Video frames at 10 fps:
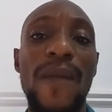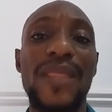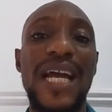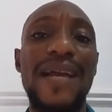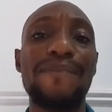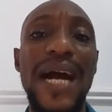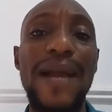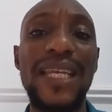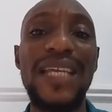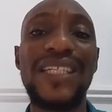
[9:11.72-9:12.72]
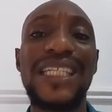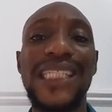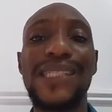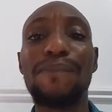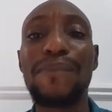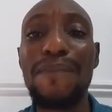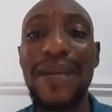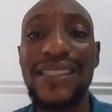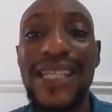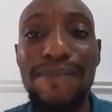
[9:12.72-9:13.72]
I, I believe it has
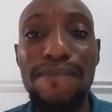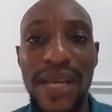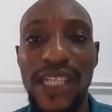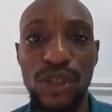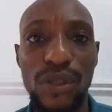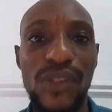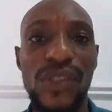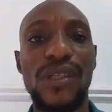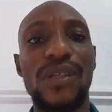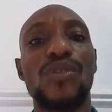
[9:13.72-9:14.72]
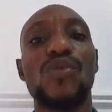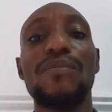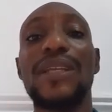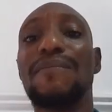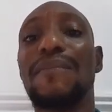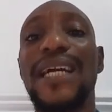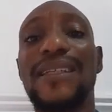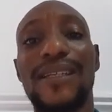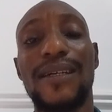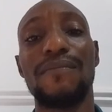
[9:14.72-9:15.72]
implemented measures to
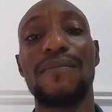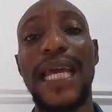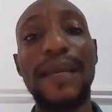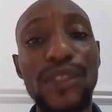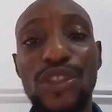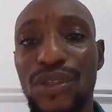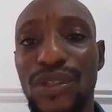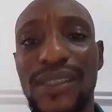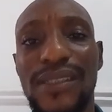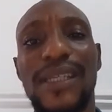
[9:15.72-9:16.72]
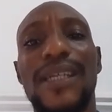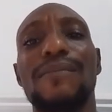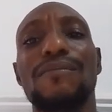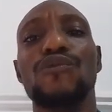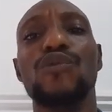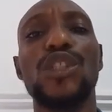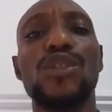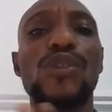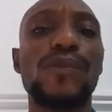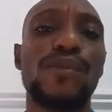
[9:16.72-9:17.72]
minimize um, emissions, um,
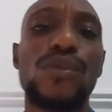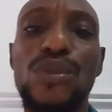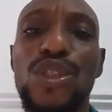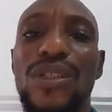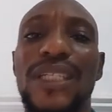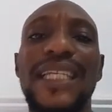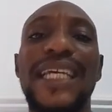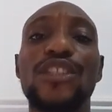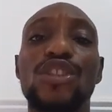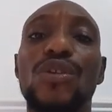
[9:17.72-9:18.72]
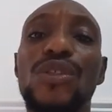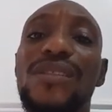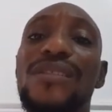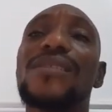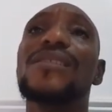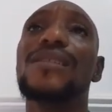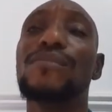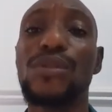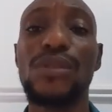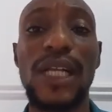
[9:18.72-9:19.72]
reduce pollution, and ensure
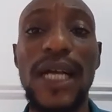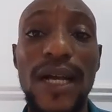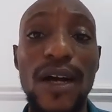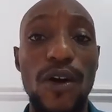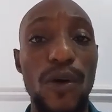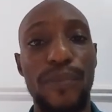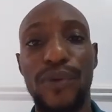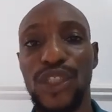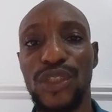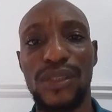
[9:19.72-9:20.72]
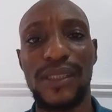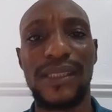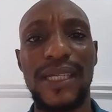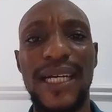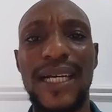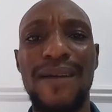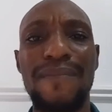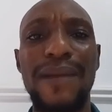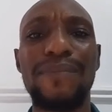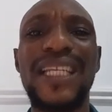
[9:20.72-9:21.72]
sustainable operations. Um,
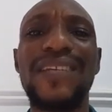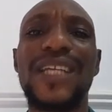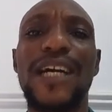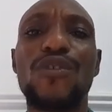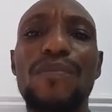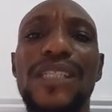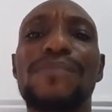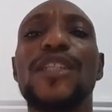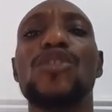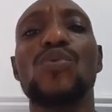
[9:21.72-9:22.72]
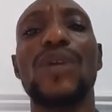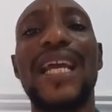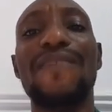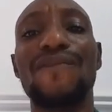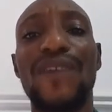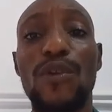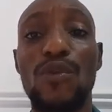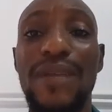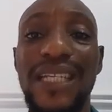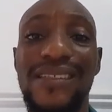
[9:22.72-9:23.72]
I believe their commitment to
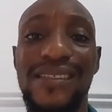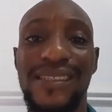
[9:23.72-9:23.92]
environment